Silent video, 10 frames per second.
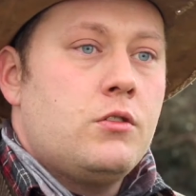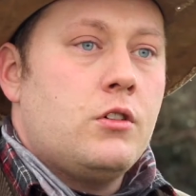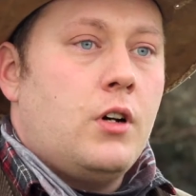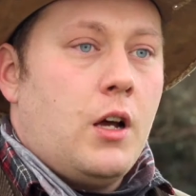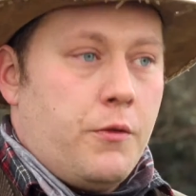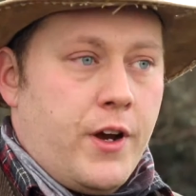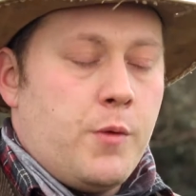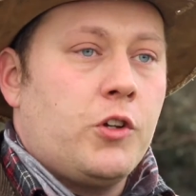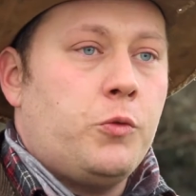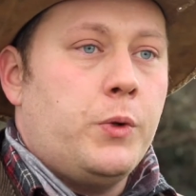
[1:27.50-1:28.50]
So I'll
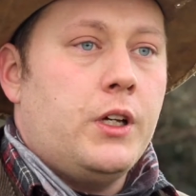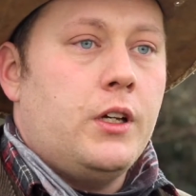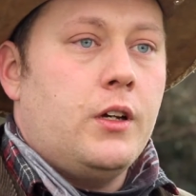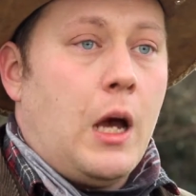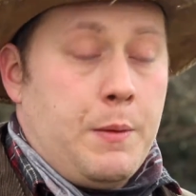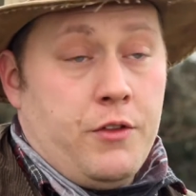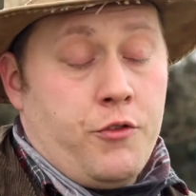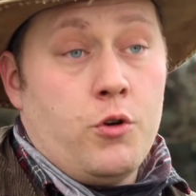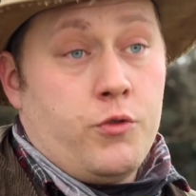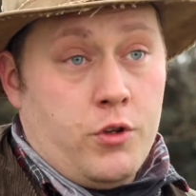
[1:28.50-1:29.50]
very much be,
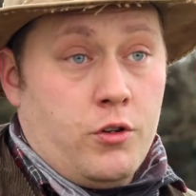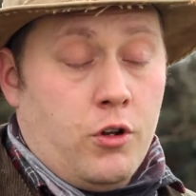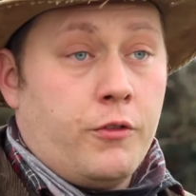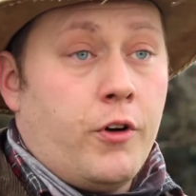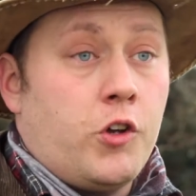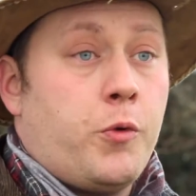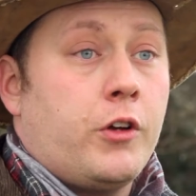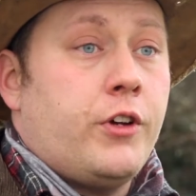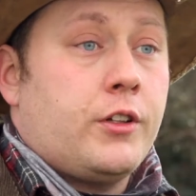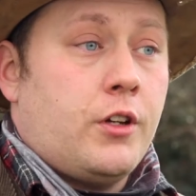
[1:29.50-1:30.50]
through the Long Forest
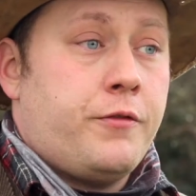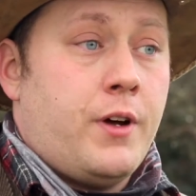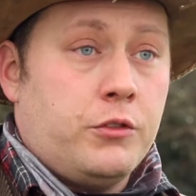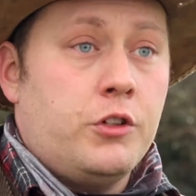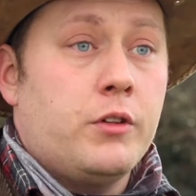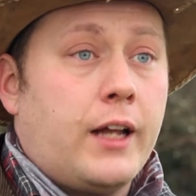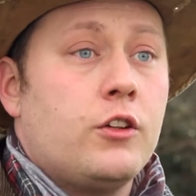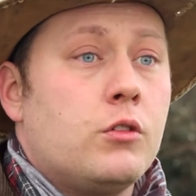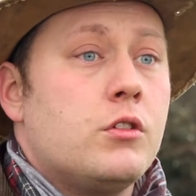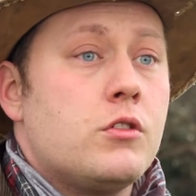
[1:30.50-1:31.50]
project I've found new
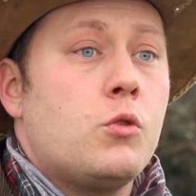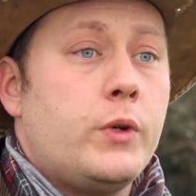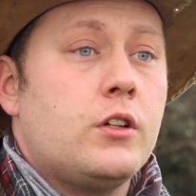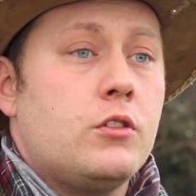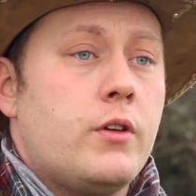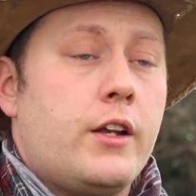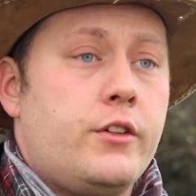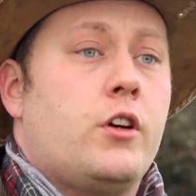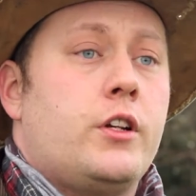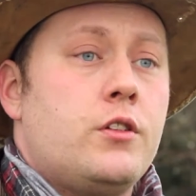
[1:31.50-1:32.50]
landowners that we can do
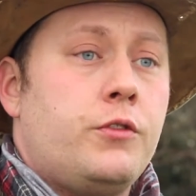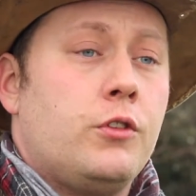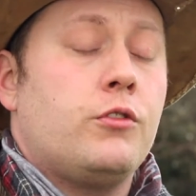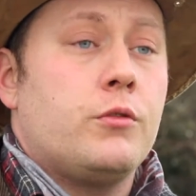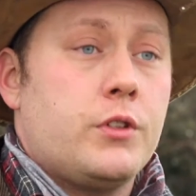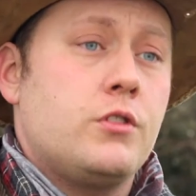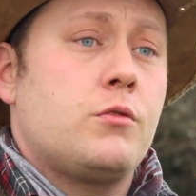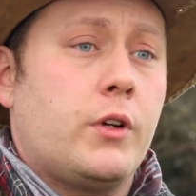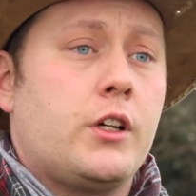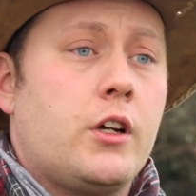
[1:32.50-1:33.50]
hedging on in the future, which
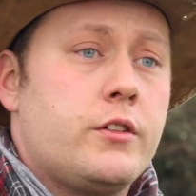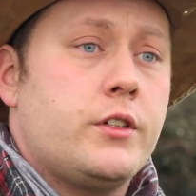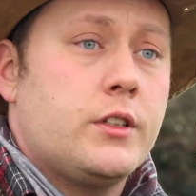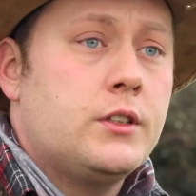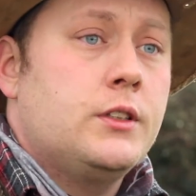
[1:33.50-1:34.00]
is quite encouraging.